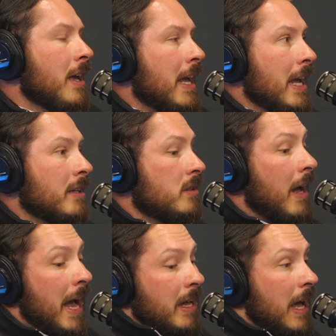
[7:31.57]
and so
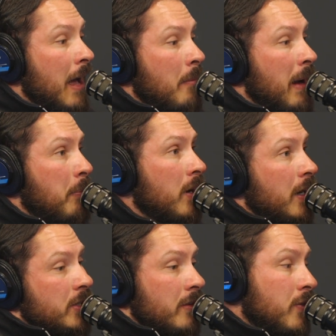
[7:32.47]
my
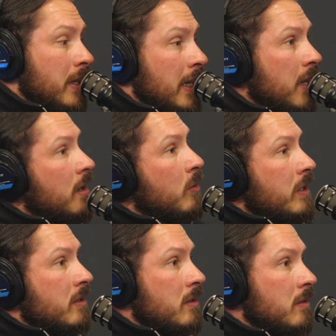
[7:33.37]
production for the year
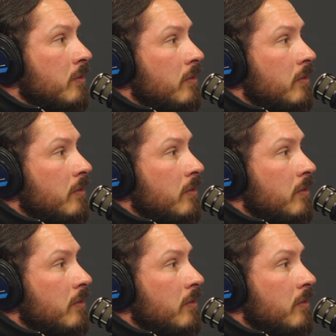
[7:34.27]
was